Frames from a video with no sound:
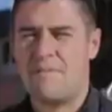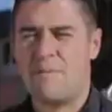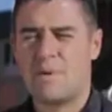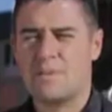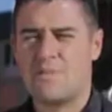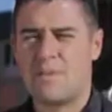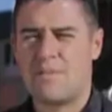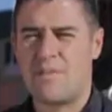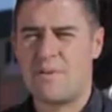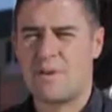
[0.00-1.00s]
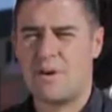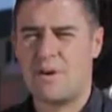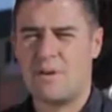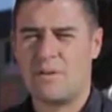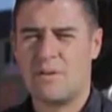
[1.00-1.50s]
If it wasn't for the phone
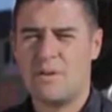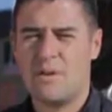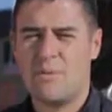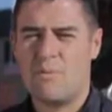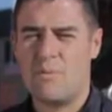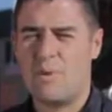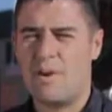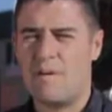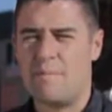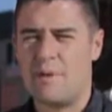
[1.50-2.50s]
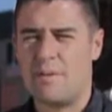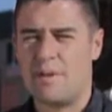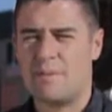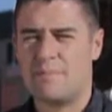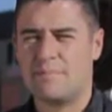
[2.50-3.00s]
call, we wouldn't have been there.